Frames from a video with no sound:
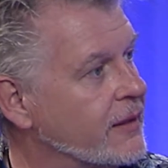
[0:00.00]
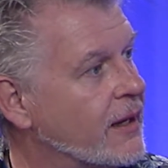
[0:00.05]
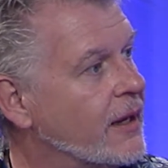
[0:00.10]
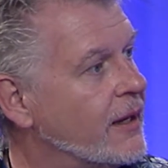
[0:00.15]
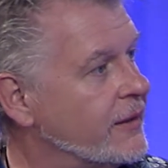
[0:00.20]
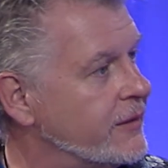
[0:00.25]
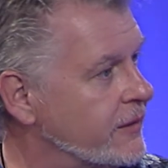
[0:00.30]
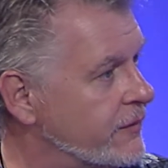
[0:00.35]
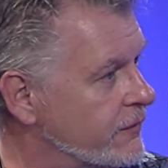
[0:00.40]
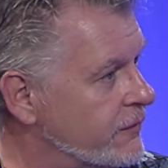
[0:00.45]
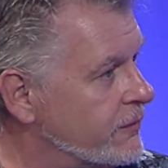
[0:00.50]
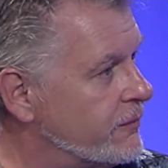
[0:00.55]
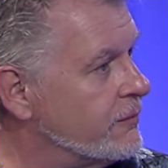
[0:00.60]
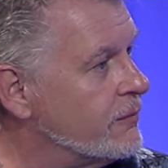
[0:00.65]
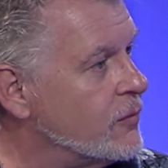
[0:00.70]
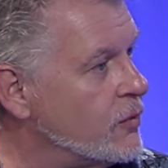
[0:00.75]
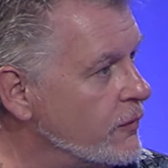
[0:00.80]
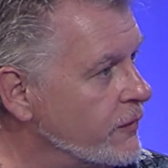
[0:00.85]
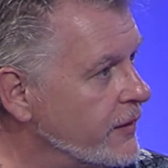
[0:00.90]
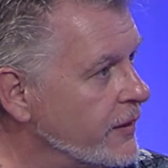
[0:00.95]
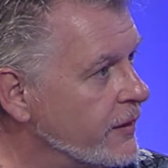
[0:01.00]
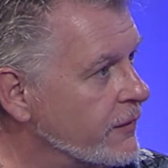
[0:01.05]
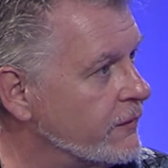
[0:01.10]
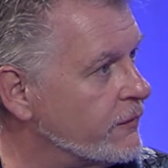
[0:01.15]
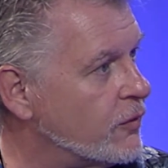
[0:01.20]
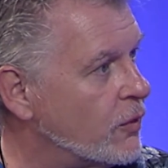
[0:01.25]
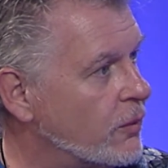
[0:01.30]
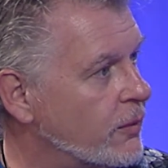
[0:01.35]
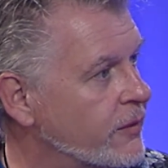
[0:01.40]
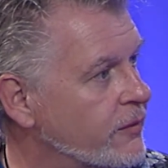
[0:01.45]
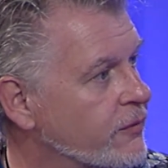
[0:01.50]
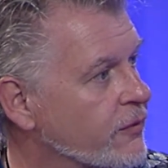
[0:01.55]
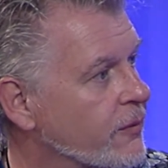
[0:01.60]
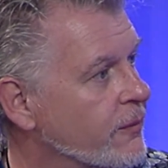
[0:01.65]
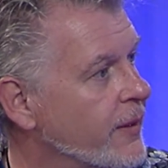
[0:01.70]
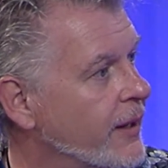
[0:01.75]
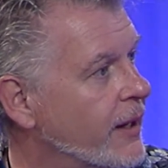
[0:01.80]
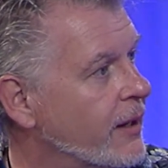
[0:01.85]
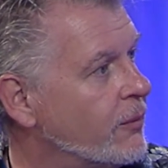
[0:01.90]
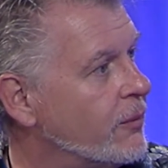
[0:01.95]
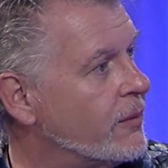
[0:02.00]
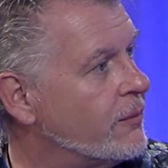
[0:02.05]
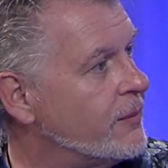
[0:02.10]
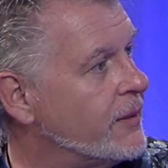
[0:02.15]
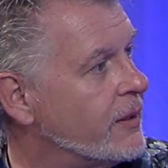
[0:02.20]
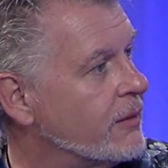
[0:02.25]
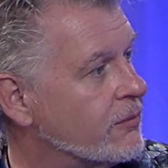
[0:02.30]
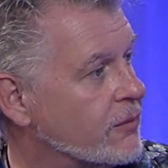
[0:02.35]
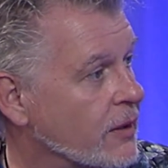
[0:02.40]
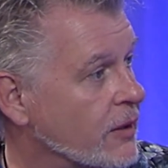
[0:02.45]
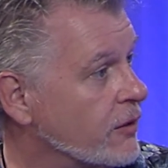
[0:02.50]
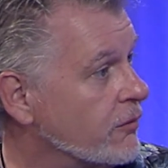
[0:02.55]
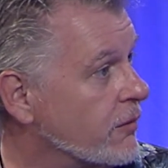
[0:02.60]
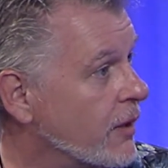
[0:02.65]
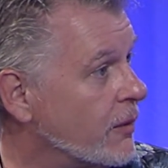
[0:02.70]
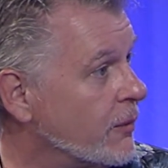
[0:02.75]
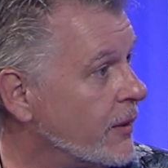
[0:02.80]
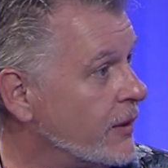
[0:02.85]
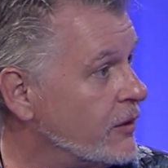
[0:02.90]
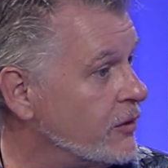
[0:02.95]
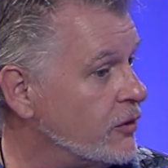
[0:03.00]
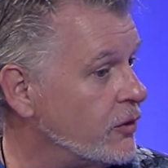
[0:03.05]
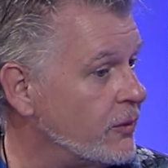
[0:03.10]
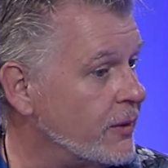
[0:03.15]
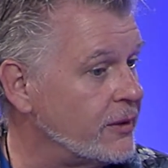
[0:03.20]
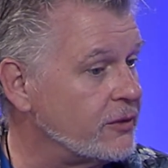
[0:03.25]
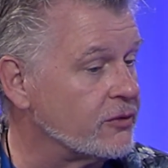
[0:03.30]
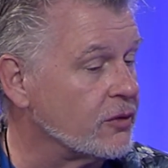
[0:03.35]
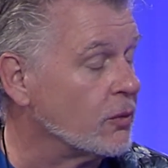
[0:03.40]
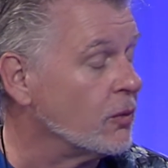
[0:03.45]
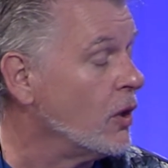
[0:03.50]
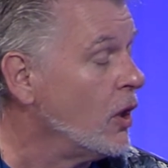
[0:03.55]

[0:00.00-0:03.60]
kind of moving it forward from there would be a really great way to do it. So